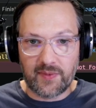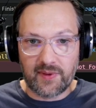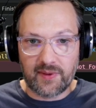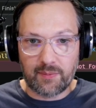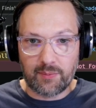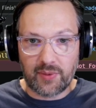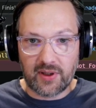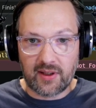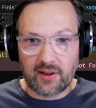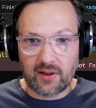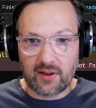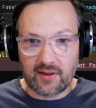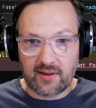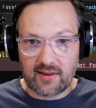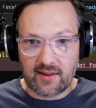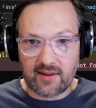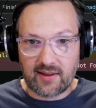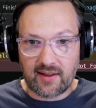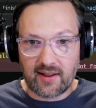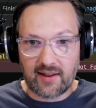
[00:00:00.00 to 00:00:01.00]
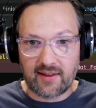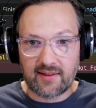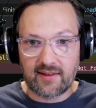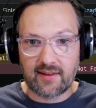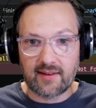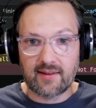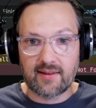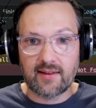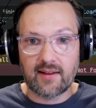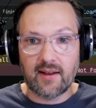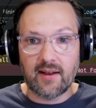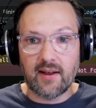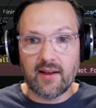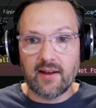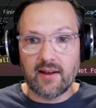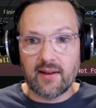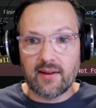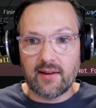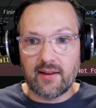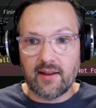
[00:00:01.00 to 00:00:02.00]
because it tells us
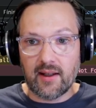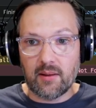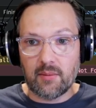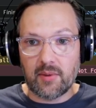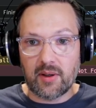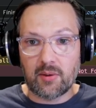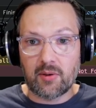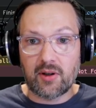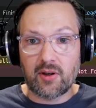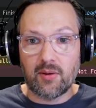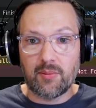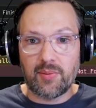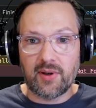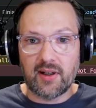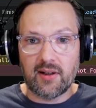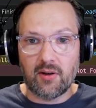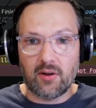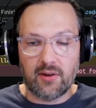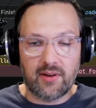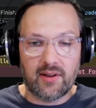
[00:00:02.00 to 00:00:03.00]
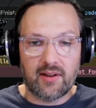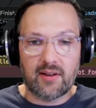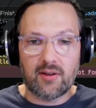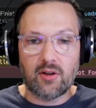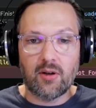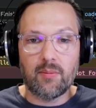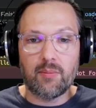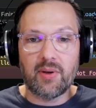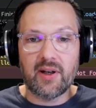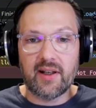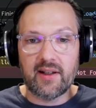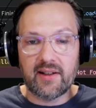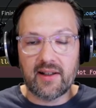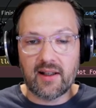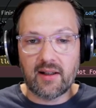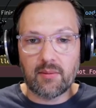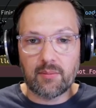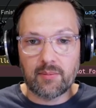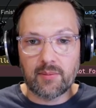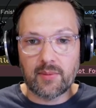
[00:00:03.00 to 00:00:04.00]
the Elm compiler, or the compiled
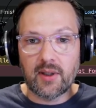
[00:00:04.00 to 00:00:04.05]
Elm